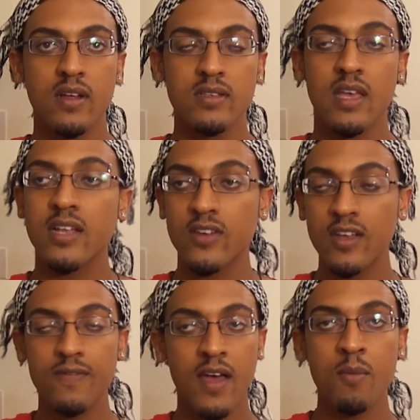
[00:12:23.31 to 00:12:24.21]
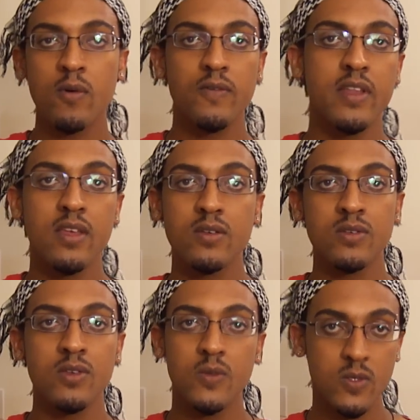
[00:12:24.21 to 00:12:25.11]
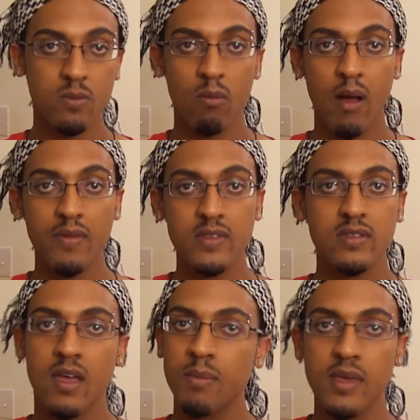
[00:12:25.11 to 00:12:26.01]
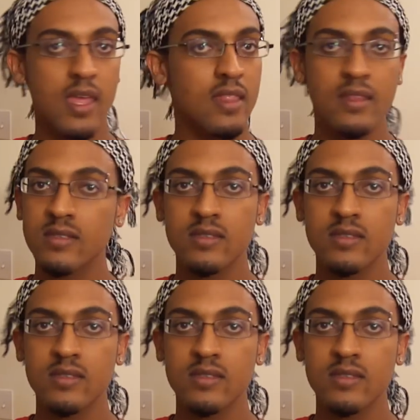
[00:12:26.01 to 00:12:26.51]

because I tried to find more videos on YouTube about this topic, and